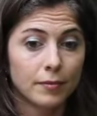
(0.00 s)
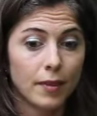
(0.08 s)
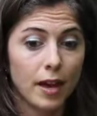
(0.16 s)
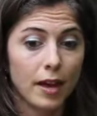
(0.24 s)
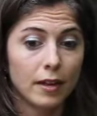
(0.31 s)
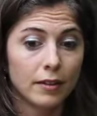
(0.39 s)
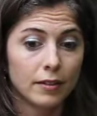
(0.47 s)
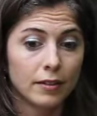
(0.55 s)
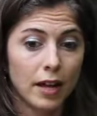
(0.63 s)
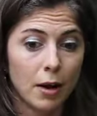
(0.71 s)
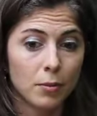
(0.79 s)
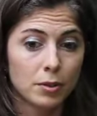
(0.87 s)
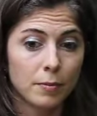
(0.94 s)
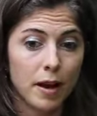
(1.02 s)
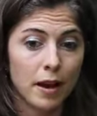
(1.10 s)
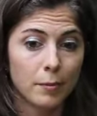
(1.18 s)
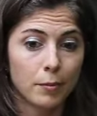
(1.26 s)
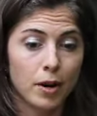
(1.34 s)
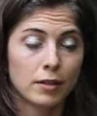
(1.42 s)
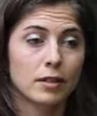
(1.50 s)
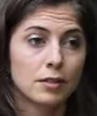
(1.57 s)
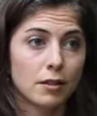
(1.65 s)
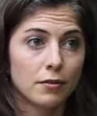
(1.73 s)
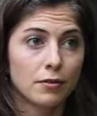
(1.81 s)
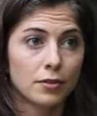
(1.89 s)
And that was my process
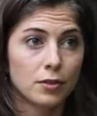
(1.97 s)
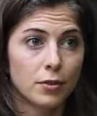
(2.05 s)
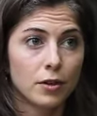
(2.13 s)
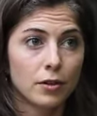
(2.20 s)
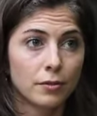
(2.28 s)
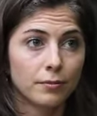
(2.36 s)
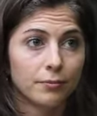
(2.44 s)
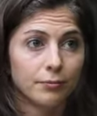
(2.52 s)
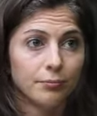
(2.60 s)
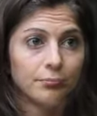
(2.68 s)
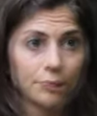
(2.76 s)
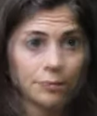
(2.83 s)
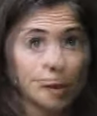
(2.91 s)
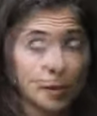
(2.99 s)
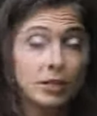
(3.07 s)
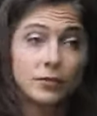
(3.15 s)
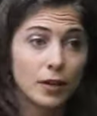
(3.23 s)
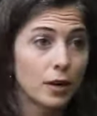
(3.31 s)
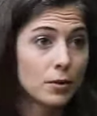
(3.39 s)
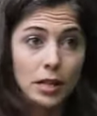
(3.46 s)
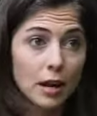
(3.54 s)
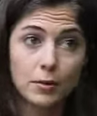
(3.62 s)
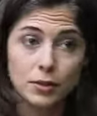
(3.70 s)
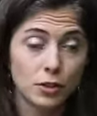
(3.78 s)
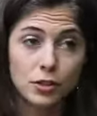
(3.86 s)
of surrender. My biggest fear was that I
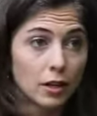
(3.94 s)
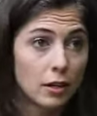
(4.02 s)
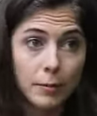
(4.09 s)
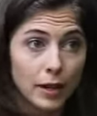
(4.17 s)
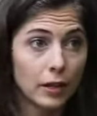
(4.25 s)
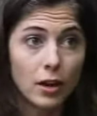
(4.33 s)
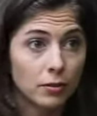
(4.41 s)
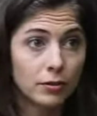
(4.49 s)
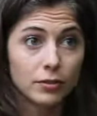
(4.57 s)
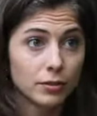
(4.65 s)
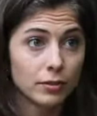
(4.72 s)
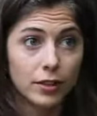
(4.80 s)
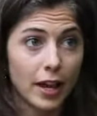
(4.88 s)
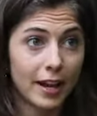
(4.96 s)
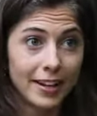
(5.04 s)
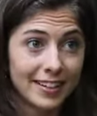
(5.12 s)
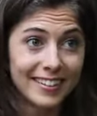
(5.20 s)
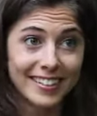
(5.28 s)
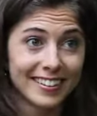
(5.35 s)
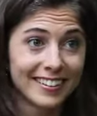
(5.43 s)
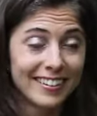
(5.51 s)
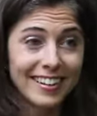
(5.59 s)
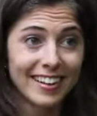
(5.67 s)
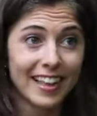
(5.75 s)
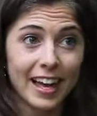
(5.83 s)
was just going to be alone.
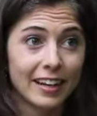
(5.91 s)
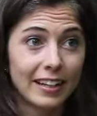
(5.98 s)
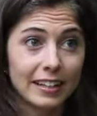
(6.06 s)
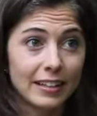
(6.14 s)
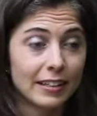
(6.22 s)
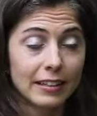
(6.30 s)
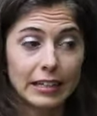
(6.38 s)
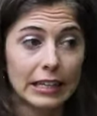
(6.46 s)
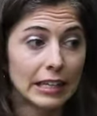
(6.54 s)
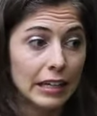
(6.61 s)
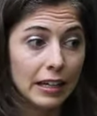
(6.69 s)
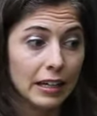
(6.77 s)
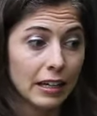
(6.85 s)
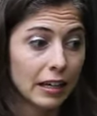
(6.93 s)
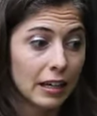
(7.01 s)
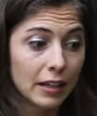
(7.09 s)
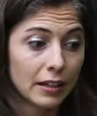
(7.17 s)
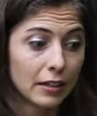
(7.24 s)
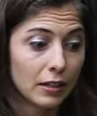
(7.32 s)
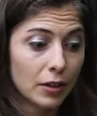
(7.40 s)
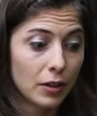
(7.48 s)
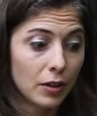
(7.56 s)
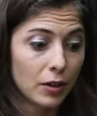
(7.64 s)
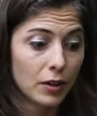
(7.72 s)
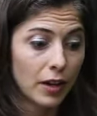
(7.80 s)
That he
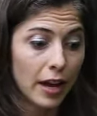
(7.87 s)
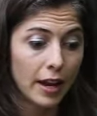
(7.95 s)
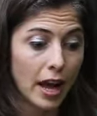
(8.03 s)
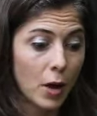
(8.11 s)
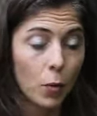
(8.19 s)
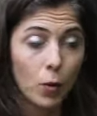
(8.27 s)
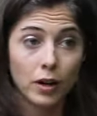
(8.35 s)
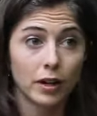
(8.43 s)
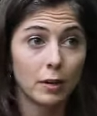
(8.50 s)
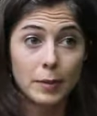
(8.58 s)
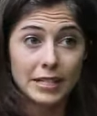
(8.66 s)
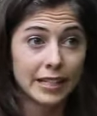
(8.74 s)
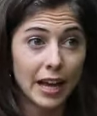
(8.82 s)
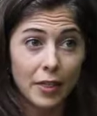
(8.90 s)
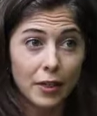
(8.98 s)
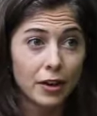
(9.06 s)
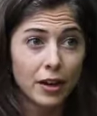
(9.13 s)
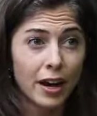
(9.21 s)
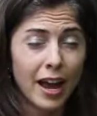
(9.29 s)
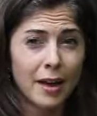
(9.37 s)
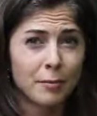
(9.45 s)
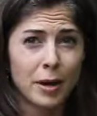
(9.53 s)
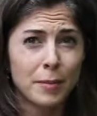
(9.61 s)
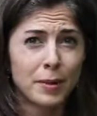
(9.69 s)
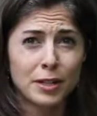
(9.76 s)
and I weren't going to be together. And
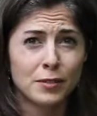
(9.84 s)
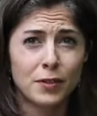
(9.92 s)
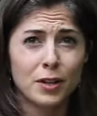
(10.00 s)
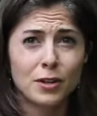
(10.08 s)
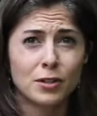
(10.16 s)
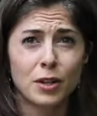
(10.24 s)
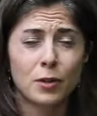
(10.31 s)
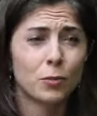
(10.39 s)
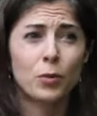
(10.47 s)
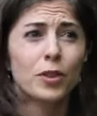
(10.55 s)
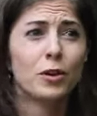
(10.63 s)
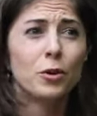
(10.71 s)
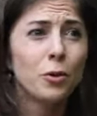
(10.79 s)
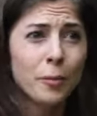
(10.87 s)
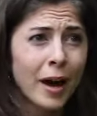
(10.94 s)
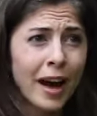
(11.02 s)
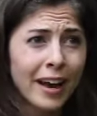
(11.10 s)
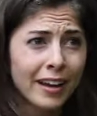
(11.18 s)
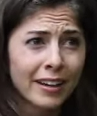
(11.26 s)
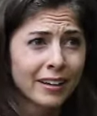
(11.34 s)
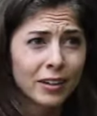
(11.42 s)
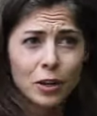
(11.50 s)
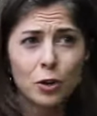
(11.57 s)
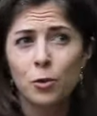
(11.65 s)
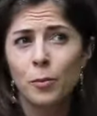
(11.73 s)
my biggest fear is then who am I?
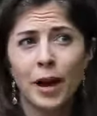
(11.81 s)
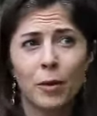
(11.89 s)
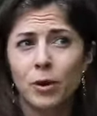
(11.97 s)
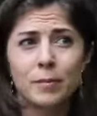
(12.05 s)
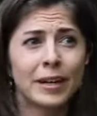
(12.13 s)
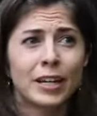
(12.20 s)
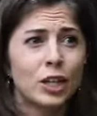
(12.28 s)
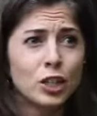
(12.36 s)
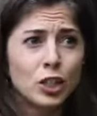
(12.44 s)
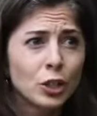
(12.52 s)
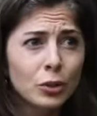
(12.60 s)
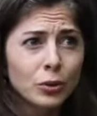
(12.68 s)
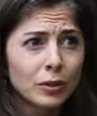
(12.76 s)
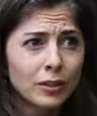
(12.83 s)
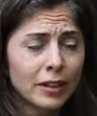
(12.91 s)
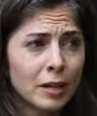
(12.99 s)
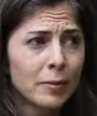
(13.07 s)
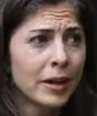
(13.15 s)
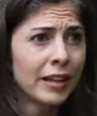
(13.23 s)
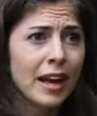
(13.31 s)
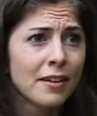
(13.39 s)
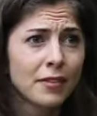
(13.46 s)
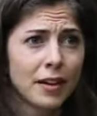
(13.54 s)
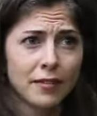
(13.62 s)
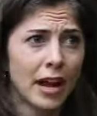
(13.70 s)
Who am I? What am I going to do in my
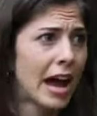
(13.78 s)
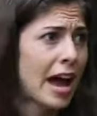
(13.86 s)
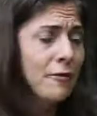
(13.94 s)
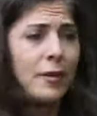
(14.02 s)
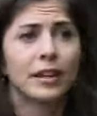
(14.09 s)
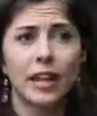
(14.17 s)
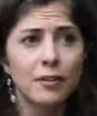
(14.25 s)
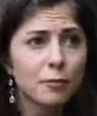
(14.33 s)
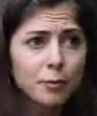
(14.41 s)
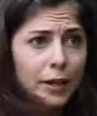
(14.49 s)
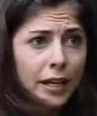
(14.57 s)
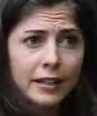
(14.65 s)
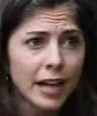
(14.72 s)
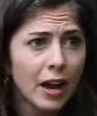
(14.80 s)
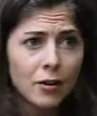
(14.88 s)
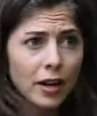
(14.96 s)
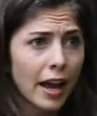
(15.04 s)
life? I have my life planned out.